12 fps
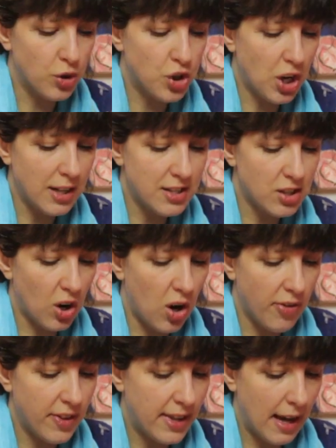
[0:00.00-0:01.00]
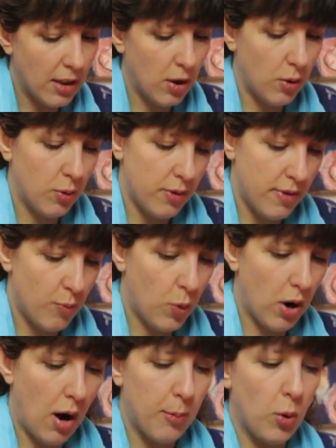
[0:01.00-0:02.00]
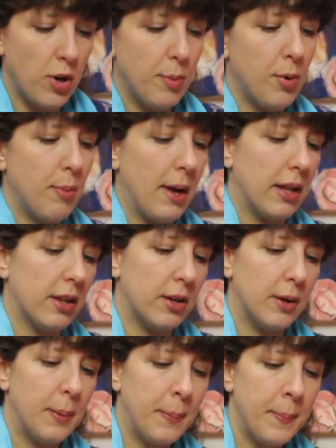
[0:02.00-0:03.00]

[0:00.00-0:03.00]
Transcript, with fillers: just on the yellow where I'm going to put my glitter.